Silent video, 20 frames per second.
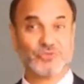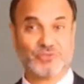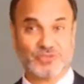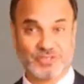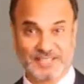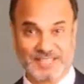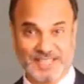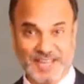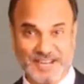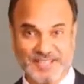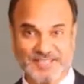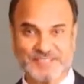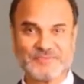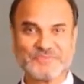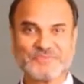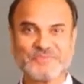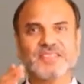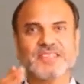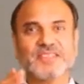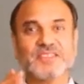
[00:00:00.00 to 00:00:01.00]
the worksite,
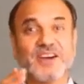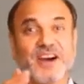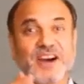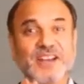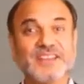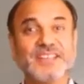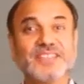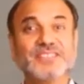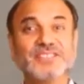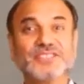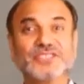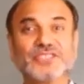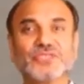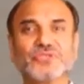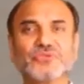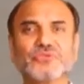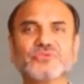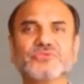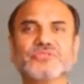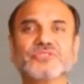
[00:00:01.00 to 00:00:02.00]
then arranging the
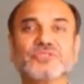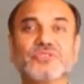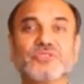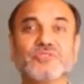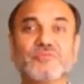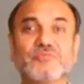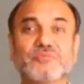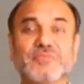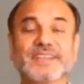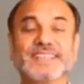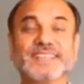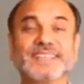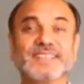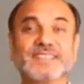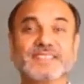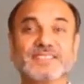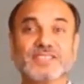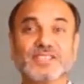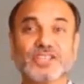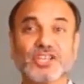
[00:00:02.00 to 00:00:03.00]
tools,
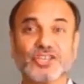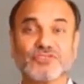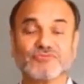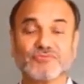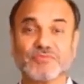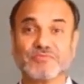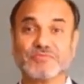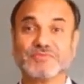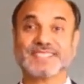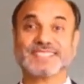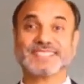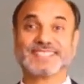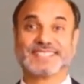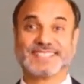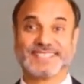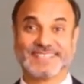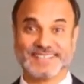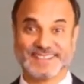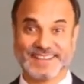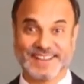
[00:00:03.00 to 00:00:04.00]
materials and
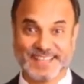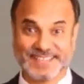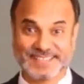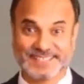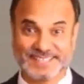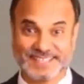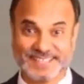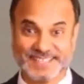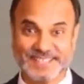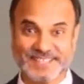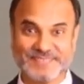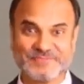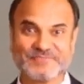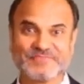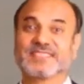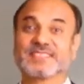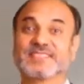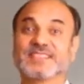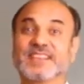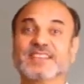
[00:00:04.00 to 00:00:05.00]
equipment nicely,
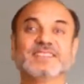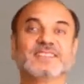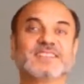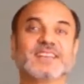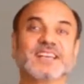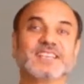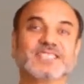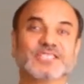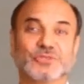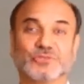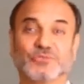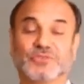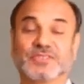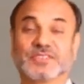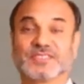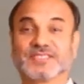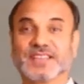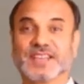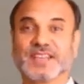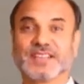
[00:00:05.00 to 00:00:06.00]
standardize the
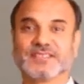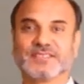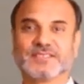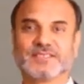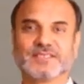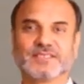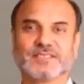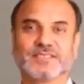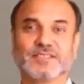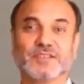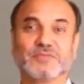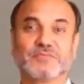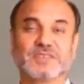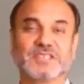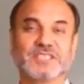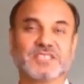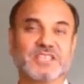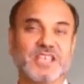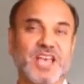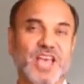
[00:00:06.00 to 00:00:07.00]
worksite, that
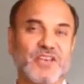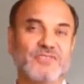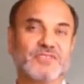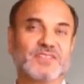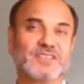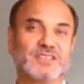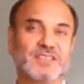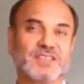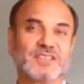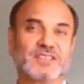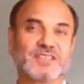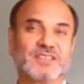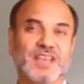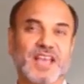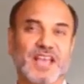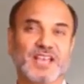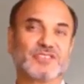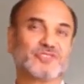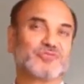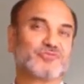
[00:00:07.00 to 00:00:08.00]
means everything
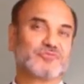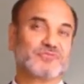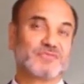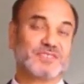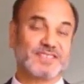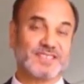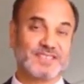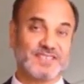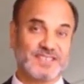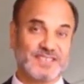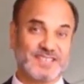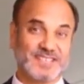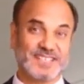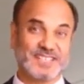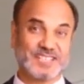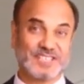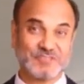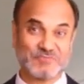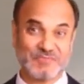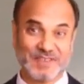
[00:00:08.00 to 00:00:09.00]
has to be
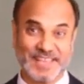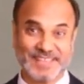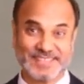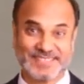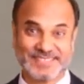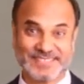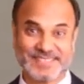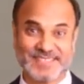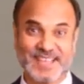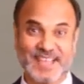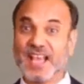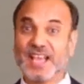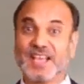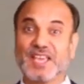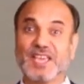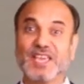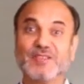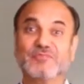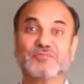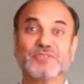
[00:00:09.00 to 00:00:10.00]
in its place,
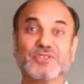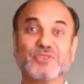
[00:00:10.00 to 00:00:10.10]
keep